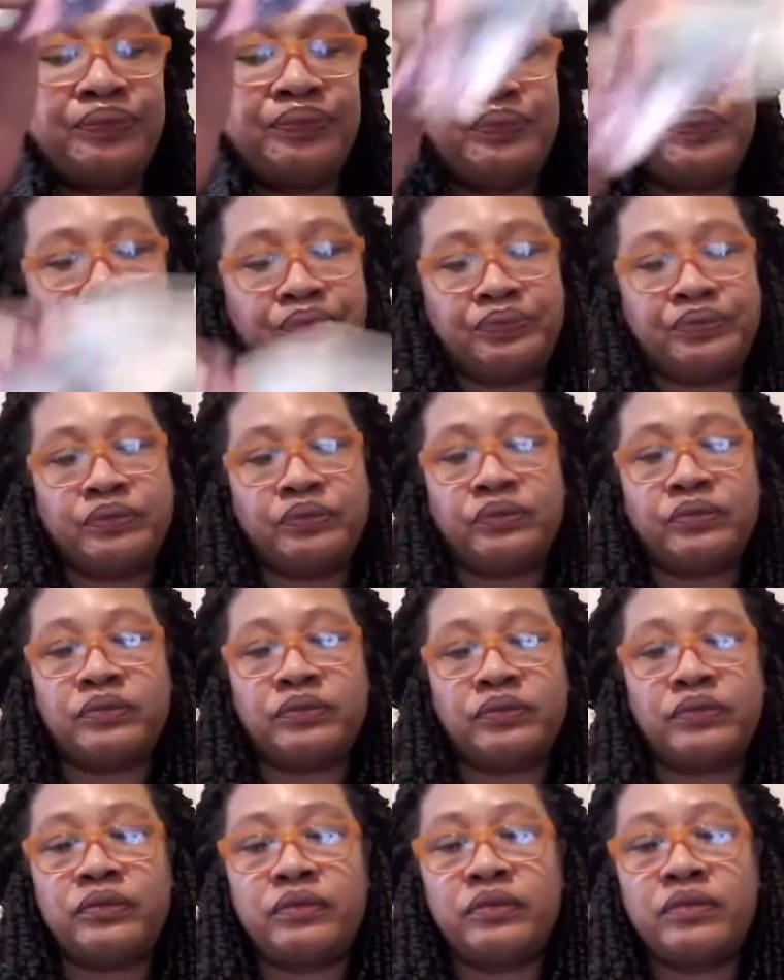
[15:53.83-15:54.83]

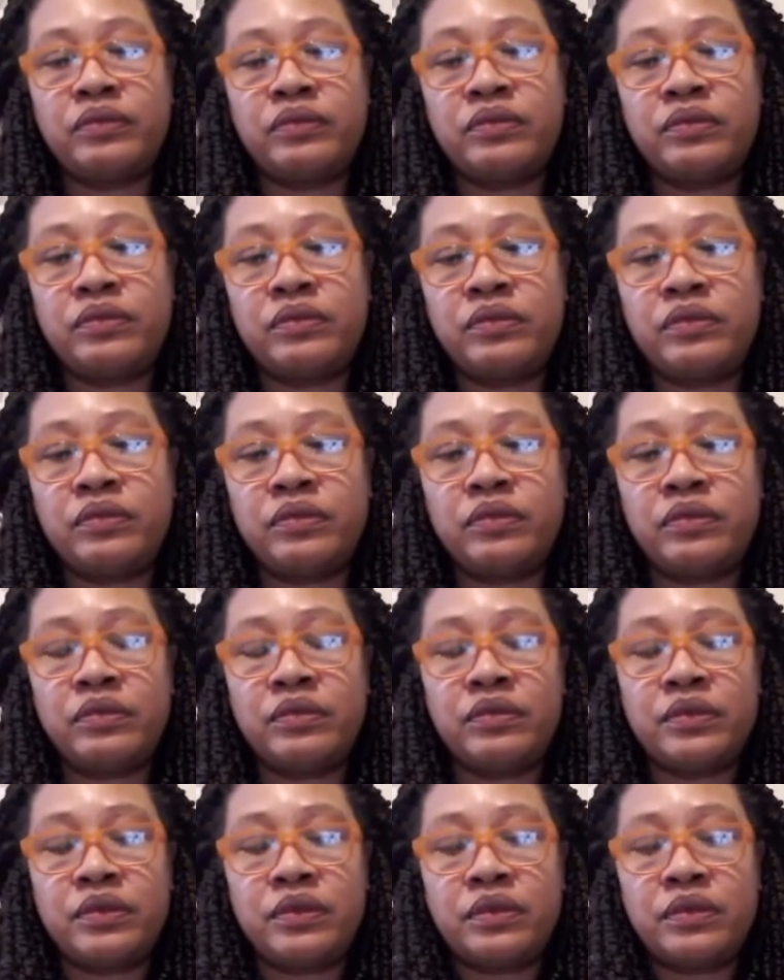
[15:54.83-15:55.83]

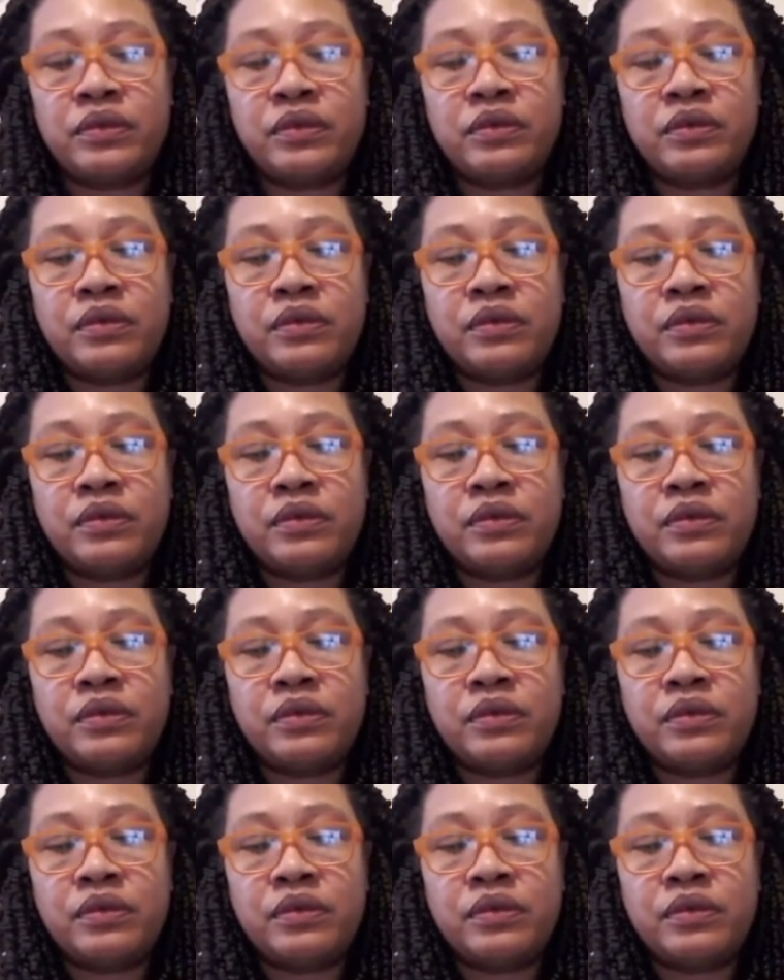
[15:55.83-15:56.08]
No one is speaking in this clip.